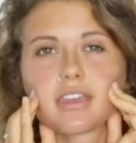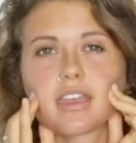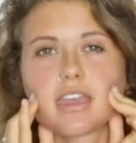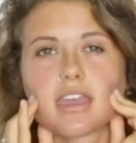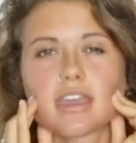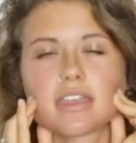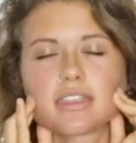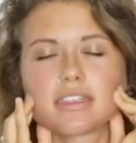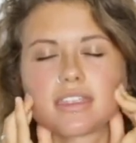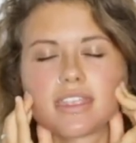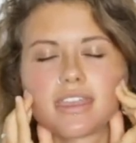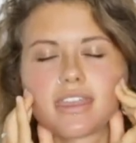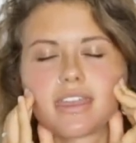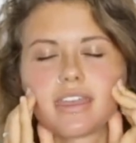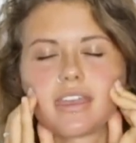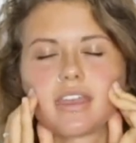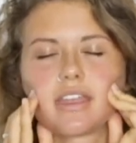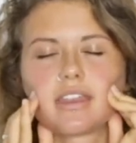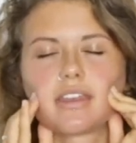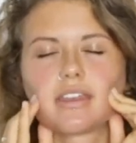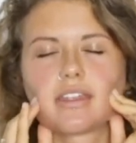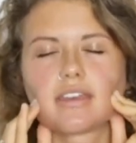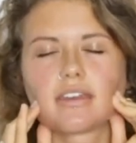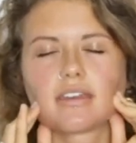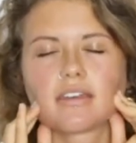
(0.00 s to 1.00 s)
And
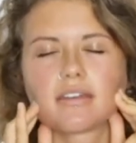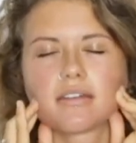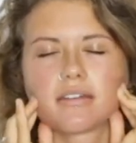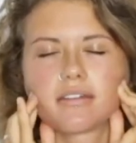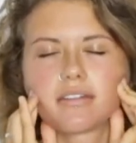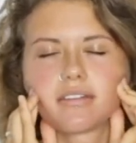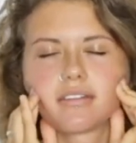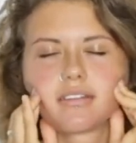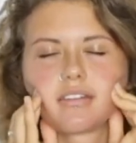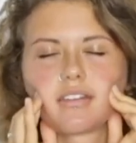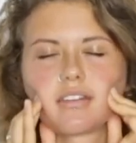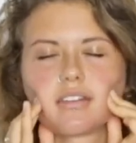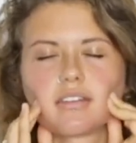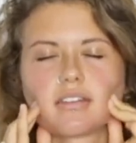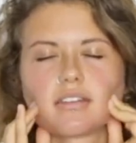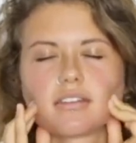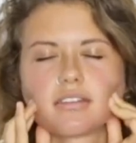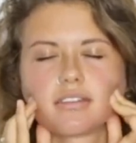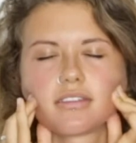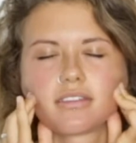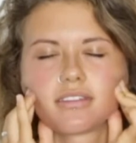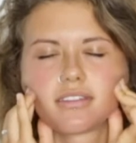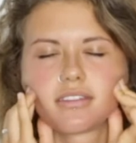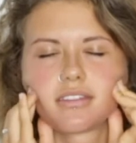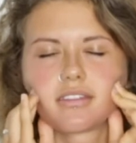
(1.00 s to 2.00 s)
then
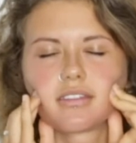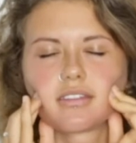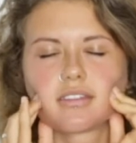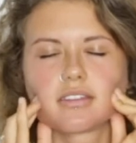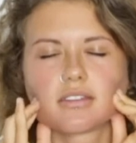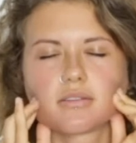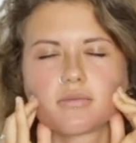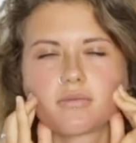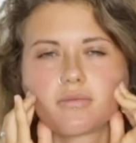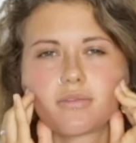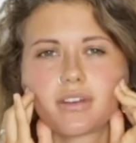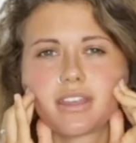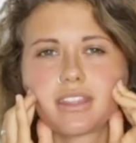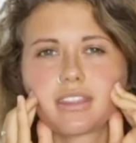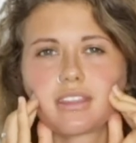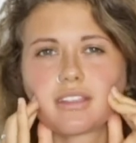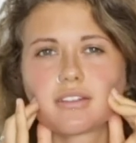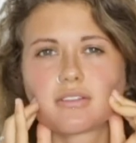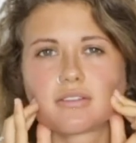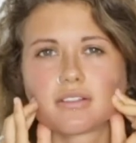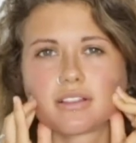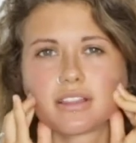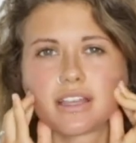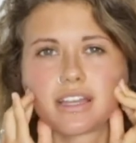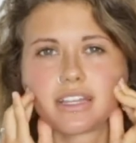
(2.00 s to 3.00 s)
one
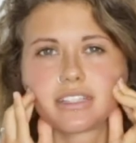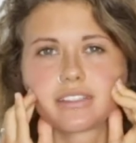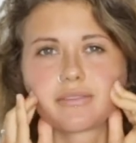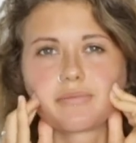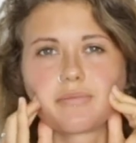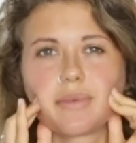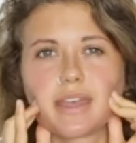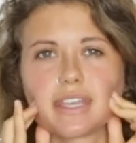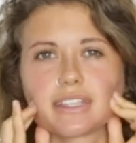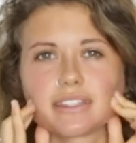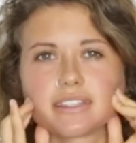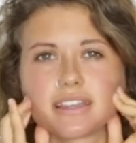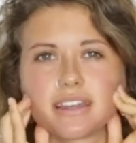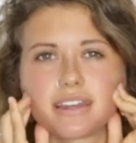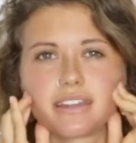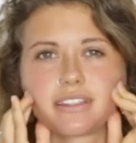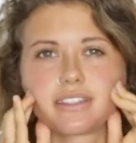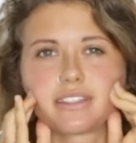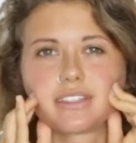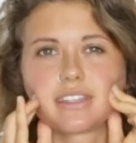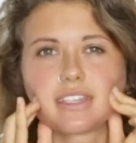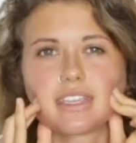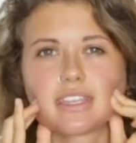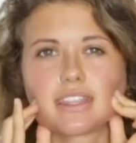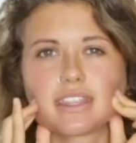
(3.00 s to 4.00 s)
little last
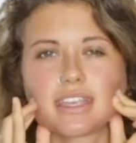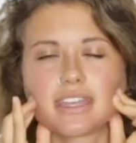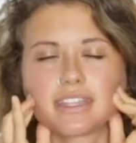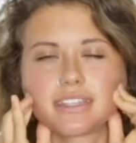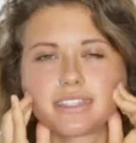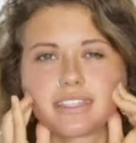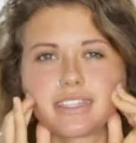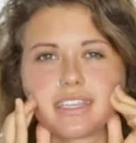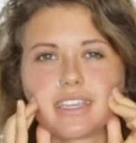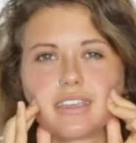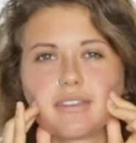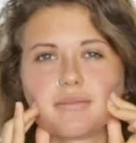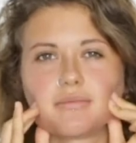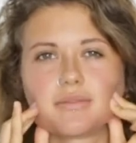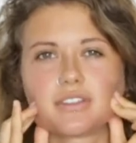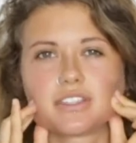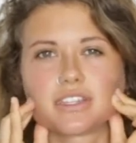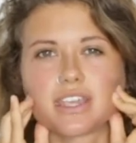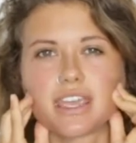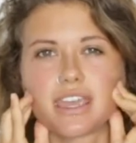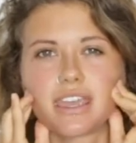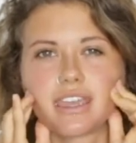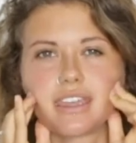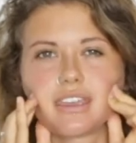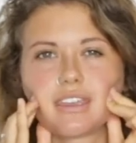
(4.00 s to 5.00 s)
massage in that
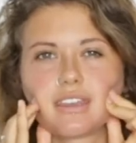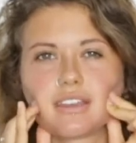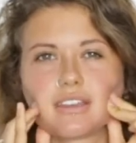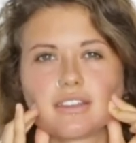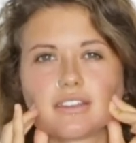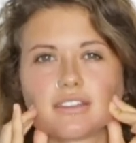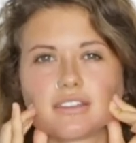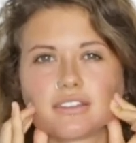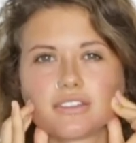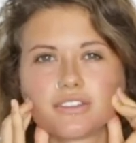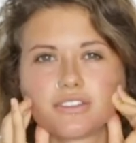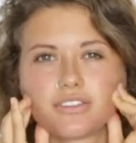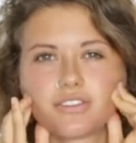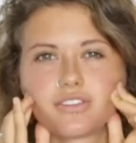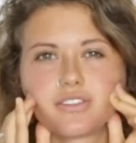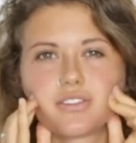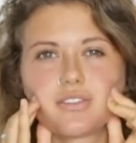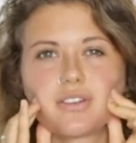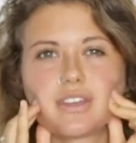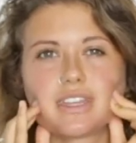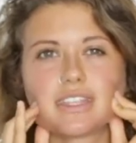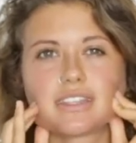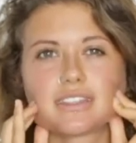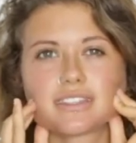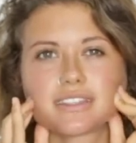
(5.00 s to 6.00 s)
TMJ
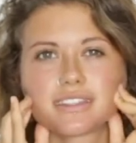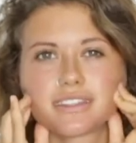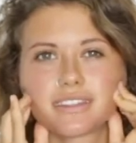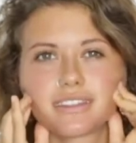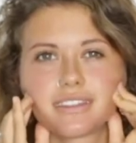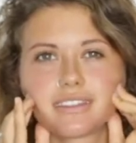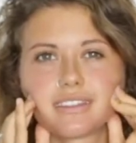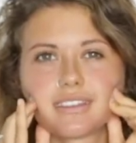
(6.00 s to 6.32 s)
joint.